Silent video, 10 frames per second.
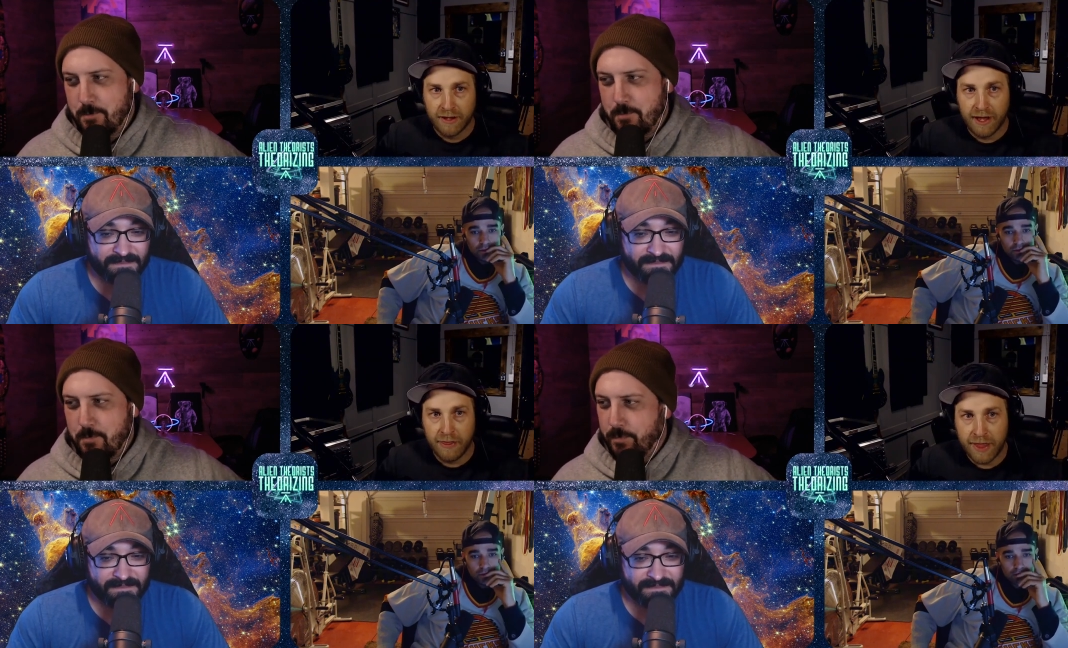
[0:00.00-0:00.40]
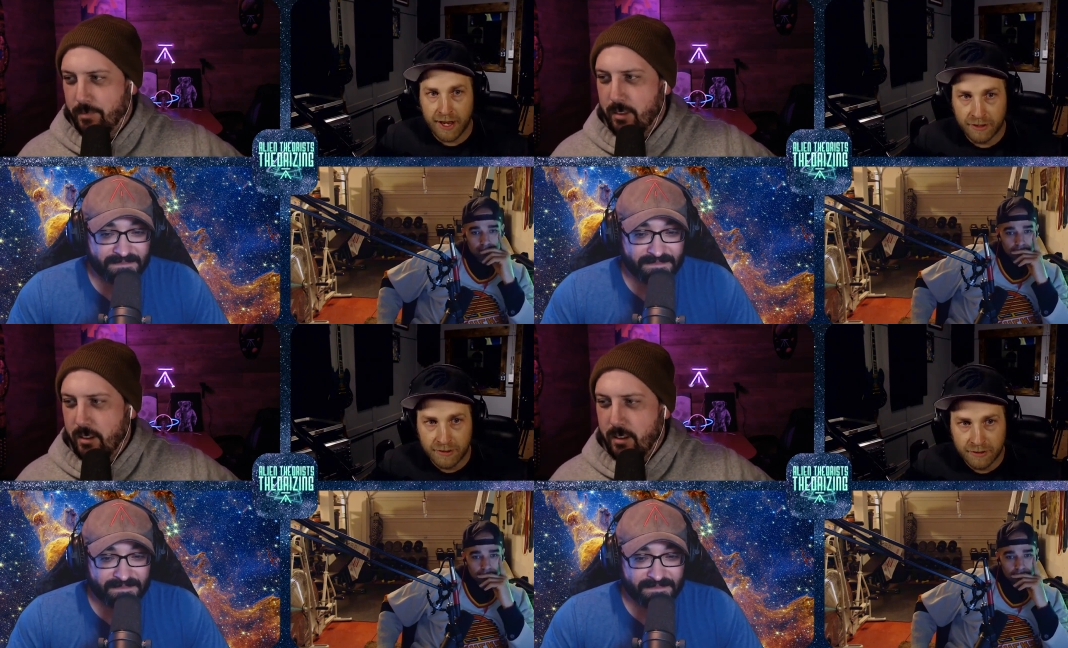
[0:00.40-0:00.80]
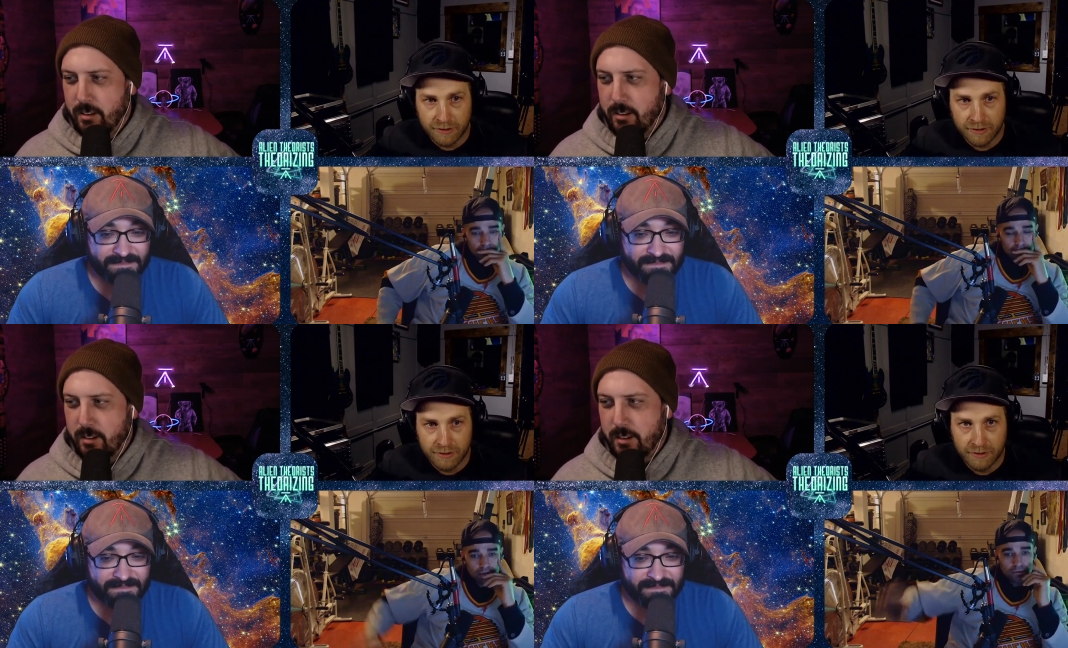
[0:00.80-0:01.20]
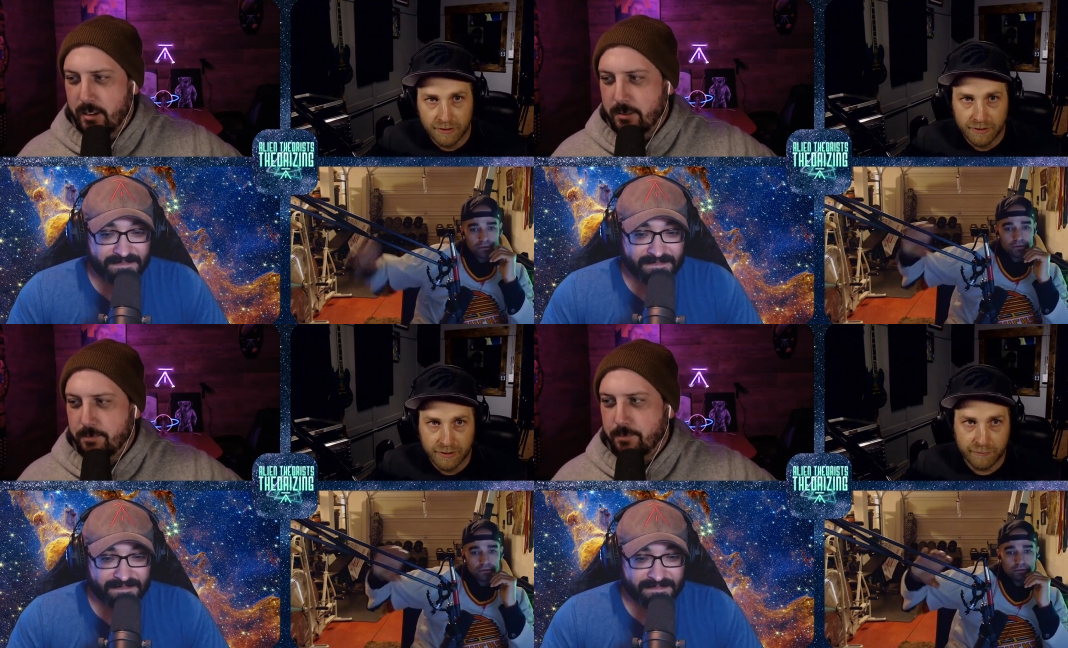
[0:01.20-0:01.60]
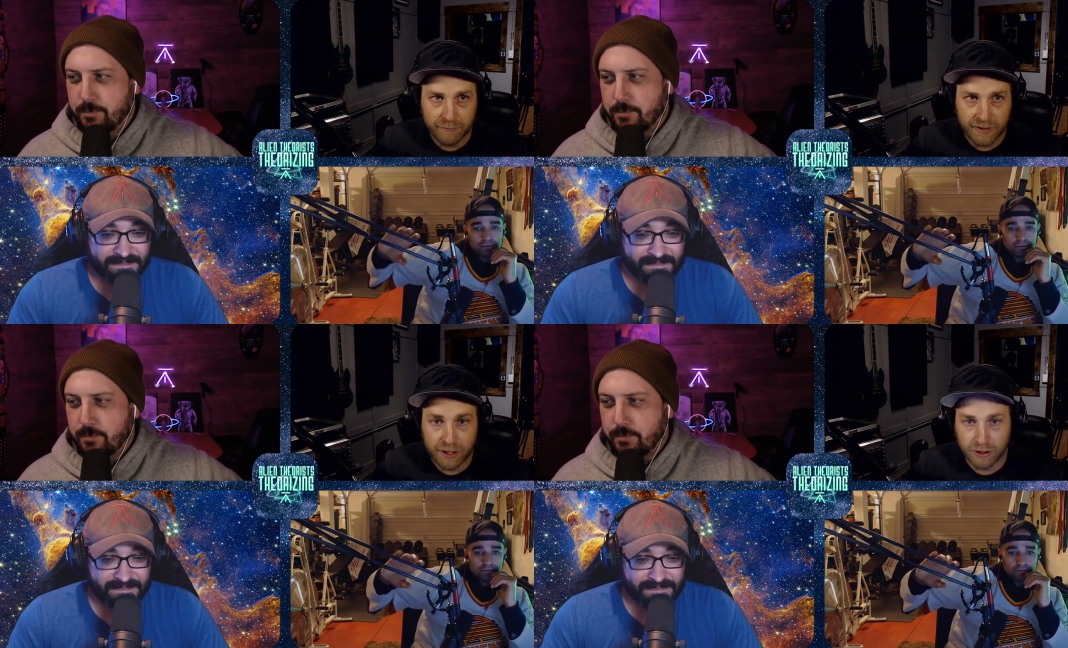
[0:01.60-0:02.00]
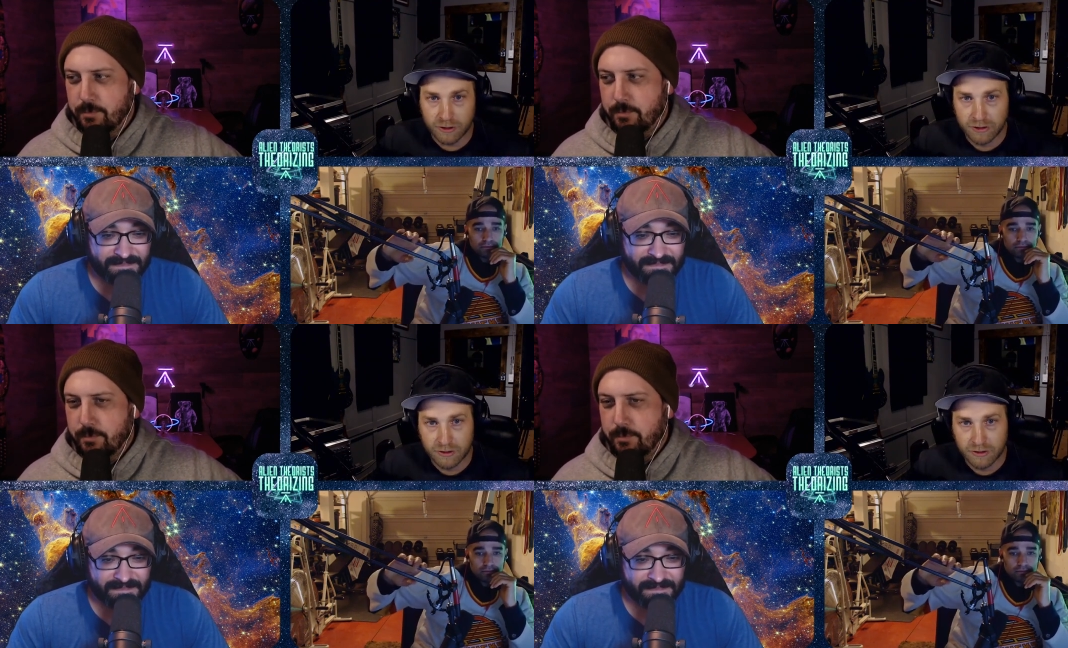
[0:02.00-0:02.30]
Speaker 1: and then the figure.